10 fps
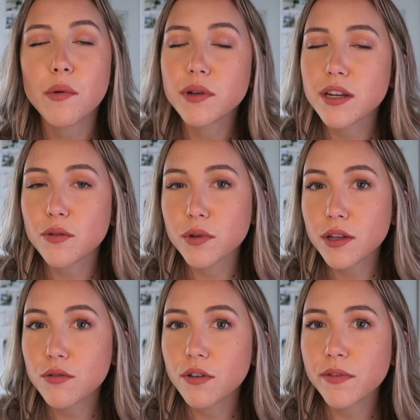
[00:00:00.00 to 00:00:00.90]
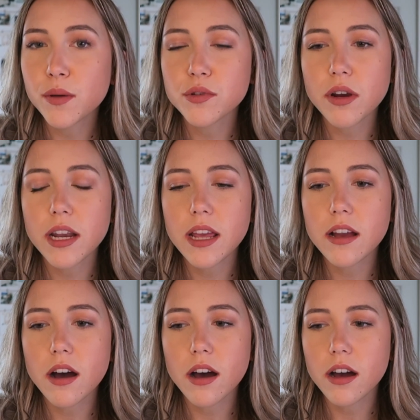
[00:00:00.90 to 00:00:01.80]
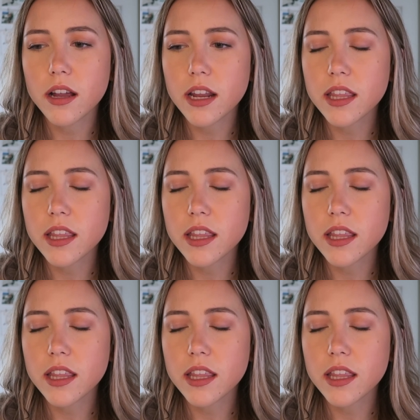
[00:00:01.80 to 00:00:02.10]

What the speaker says: We did a really cool film screening on,